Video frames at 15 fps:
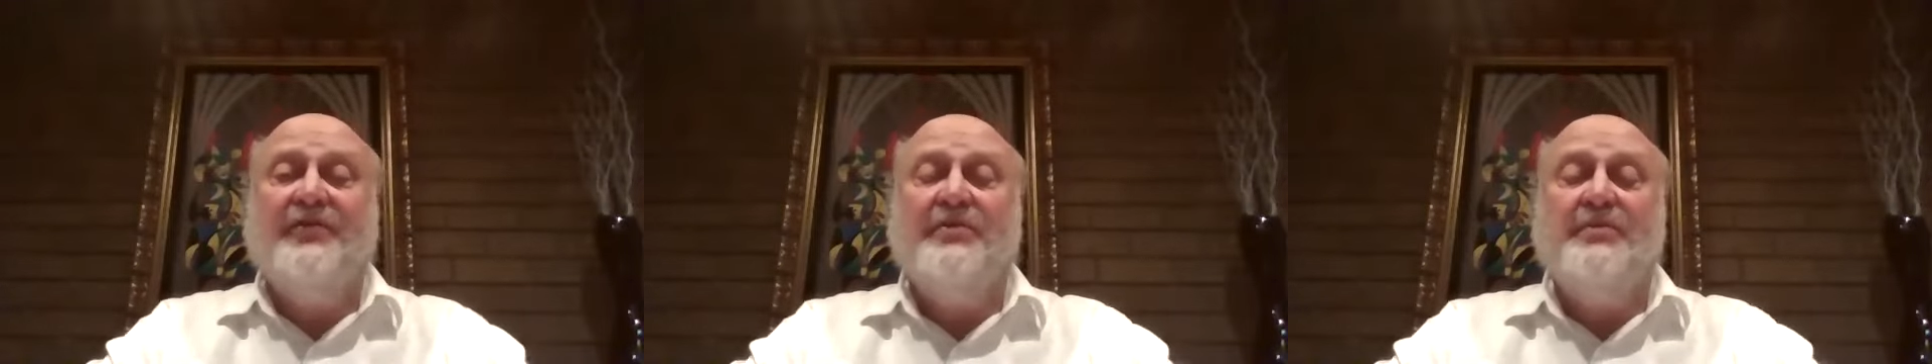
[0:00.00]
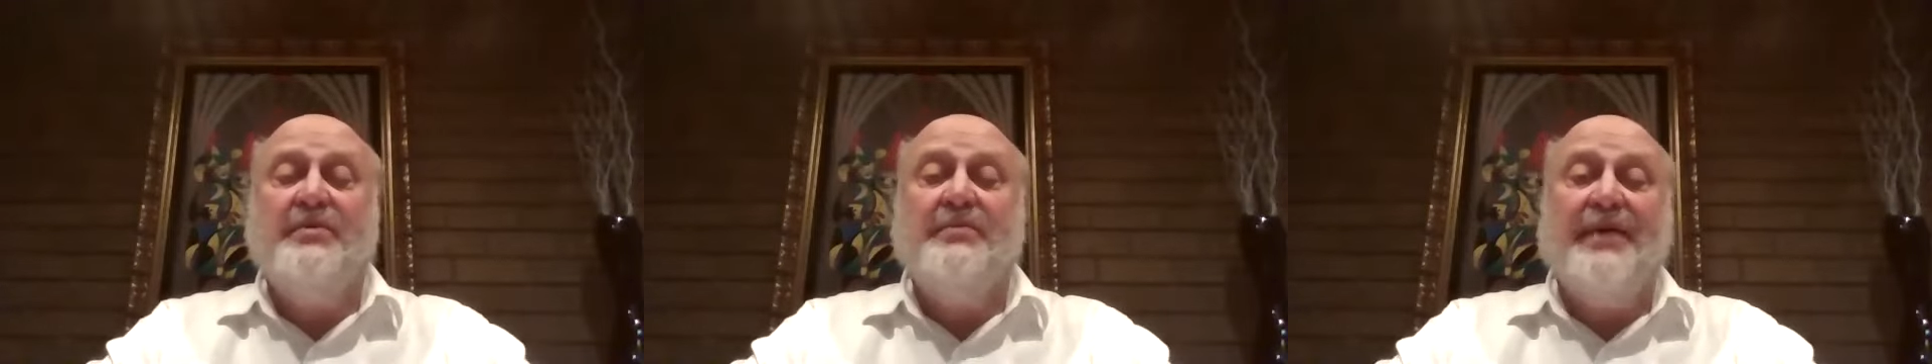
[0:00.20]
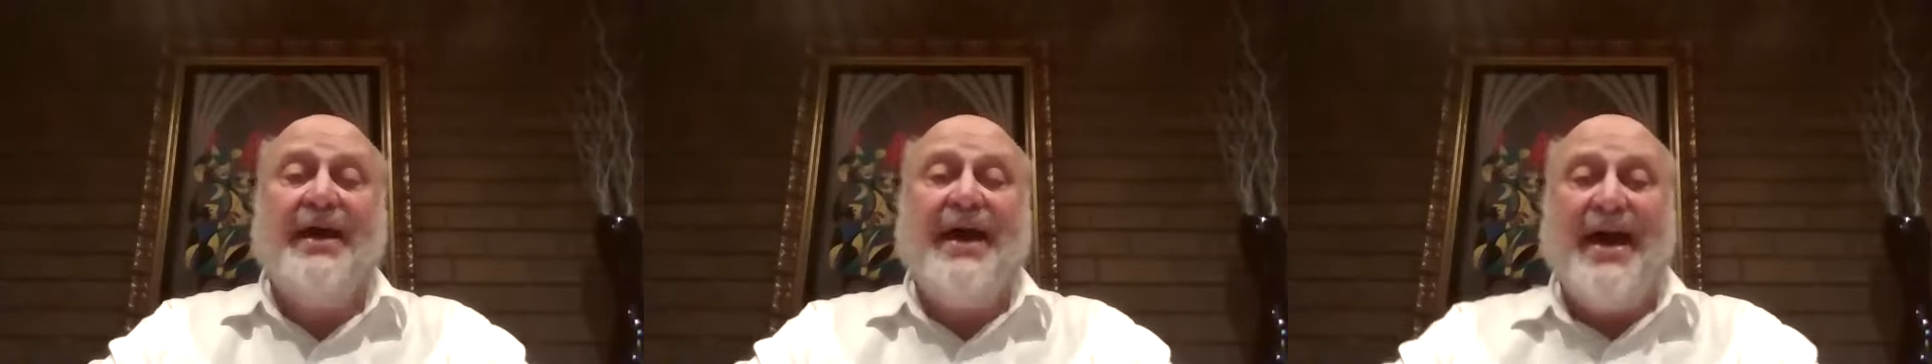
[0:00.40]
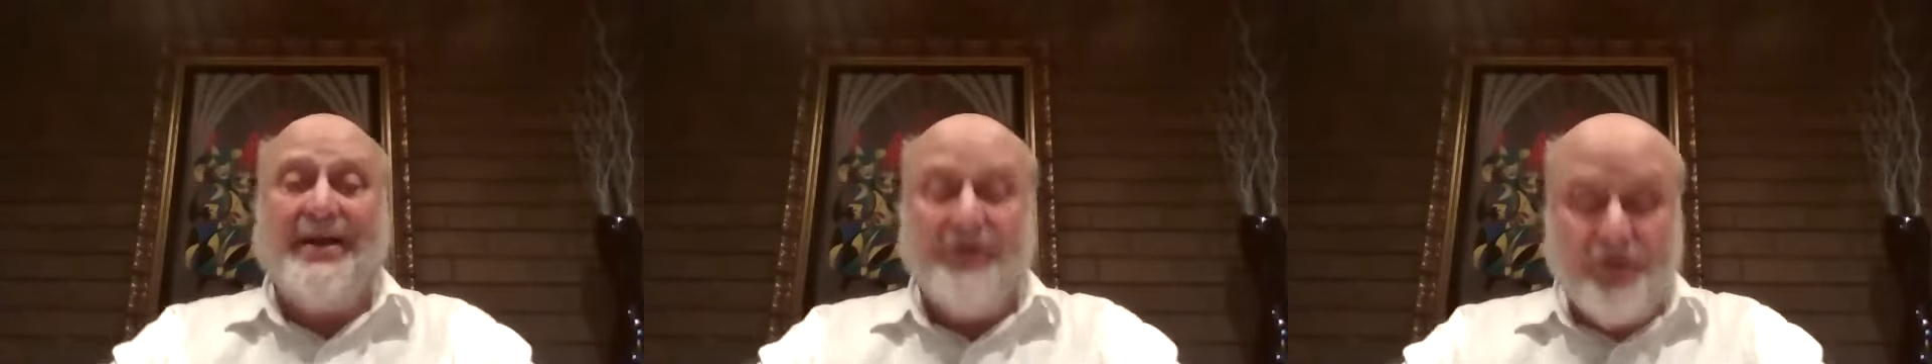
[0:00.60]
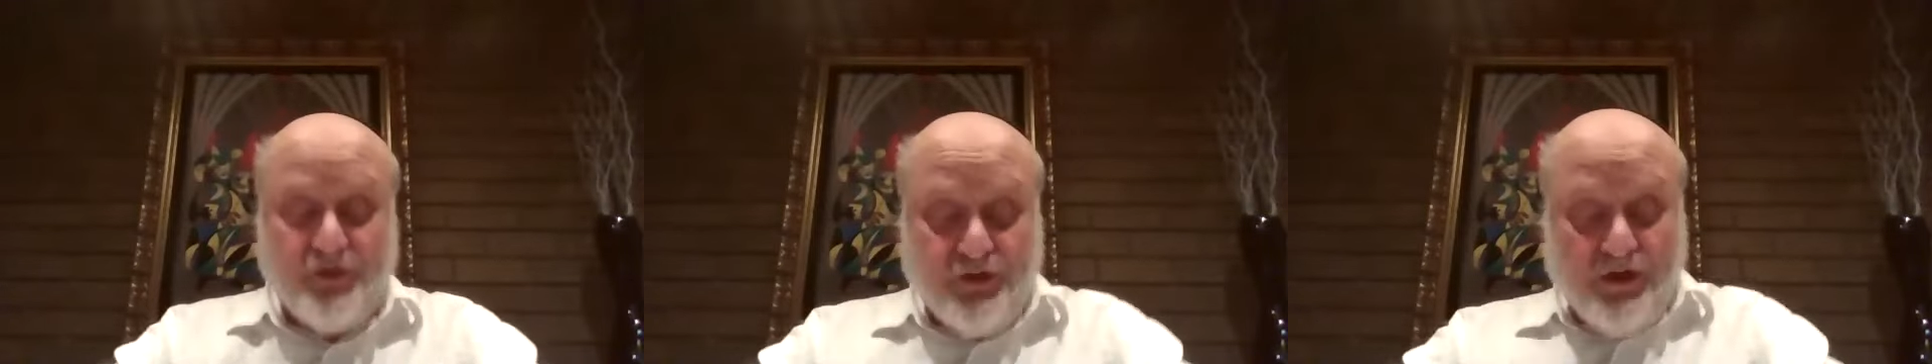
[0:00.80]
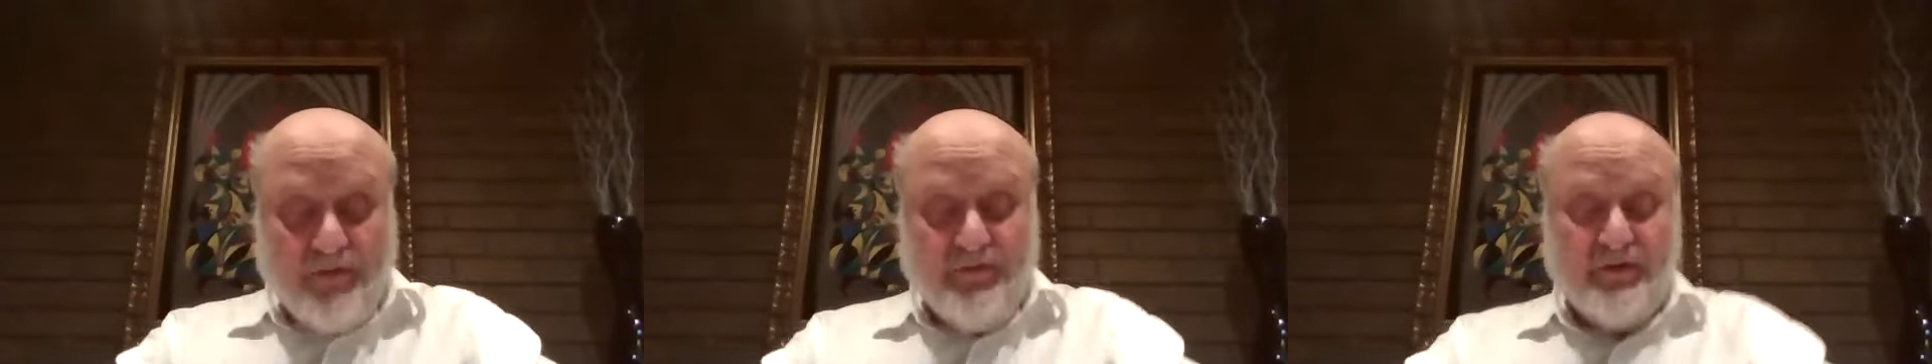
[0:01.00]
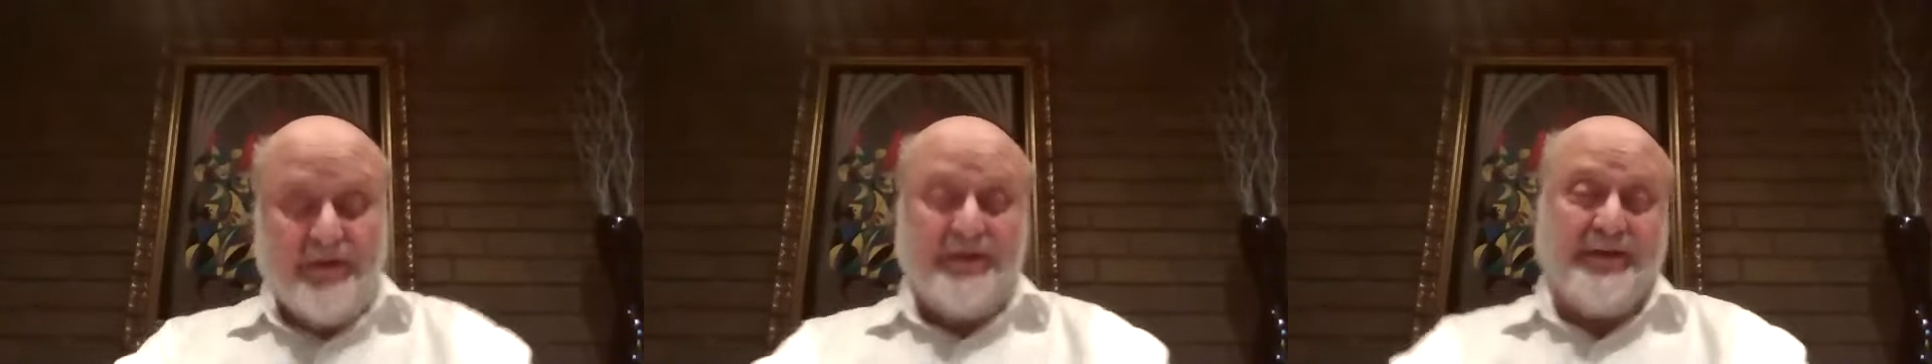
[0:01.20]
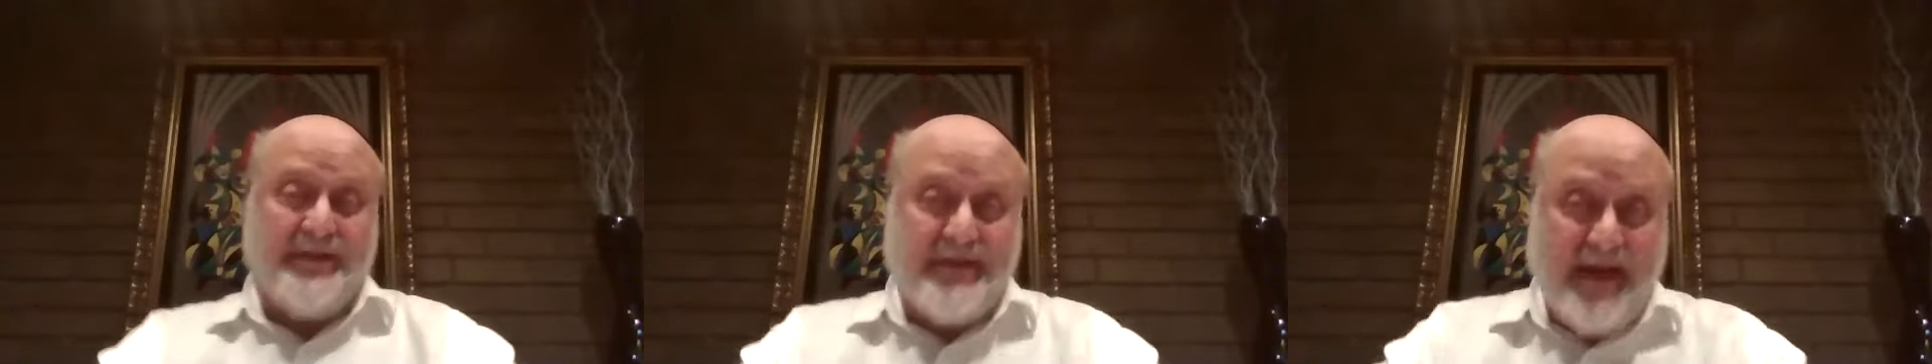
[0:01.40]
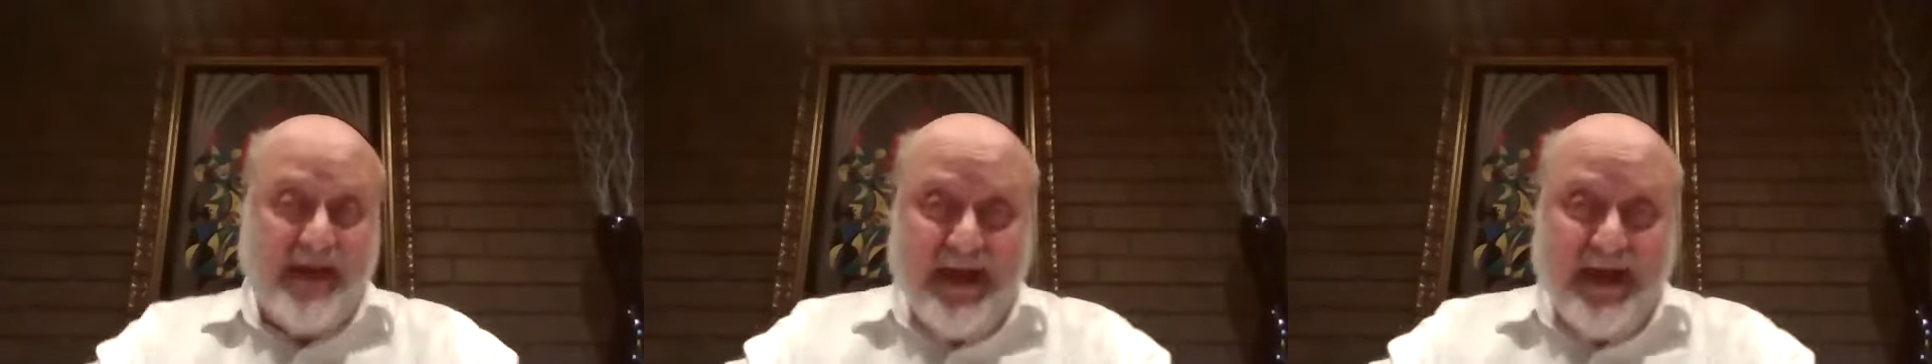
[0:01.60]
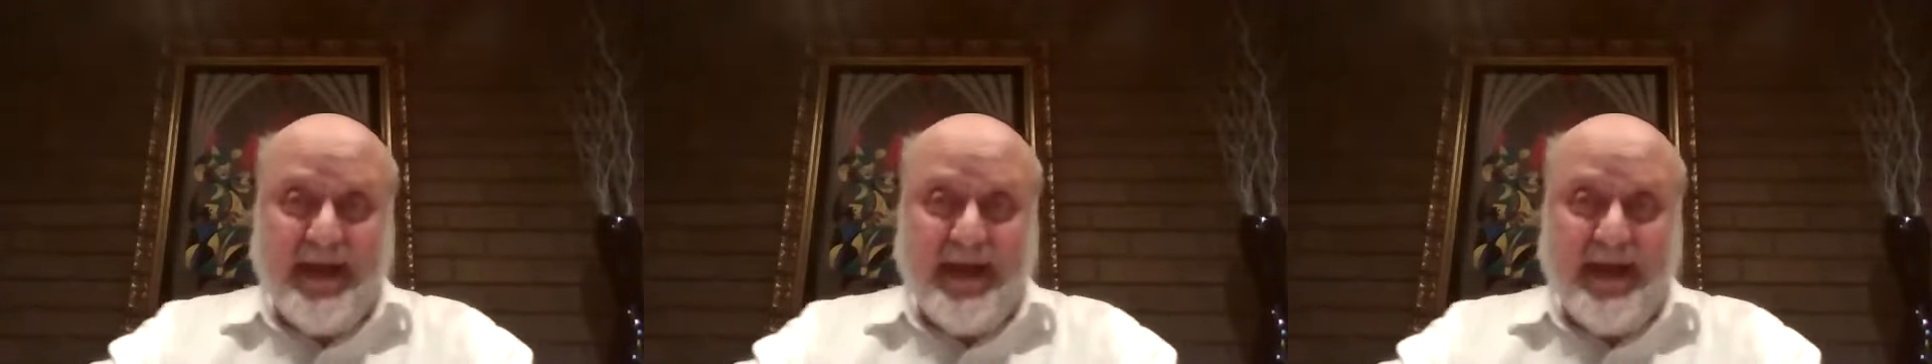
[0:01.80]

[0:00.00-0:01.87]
to be mechadish dover in this chach.